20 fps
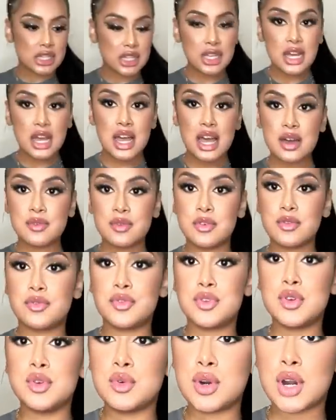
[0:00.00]
I think I have a
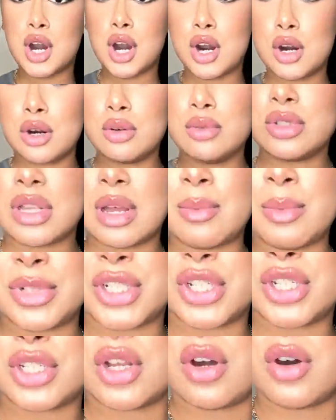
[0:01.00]
few coats. I'm gonna
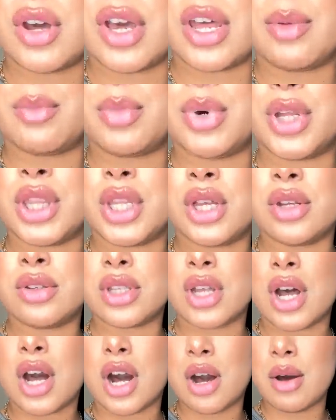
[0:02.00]
just go ahead and put those
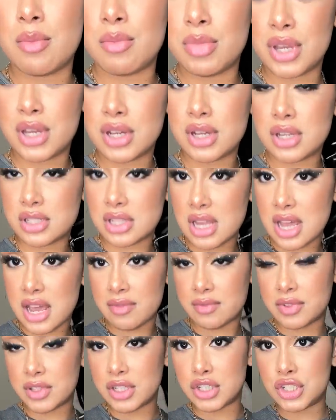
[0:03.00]
on, because I
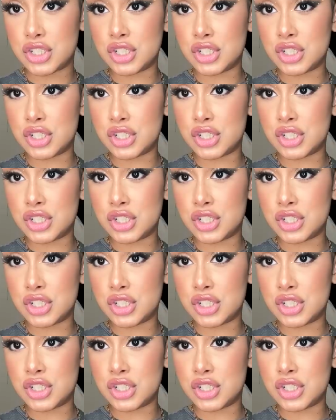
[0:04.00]
have this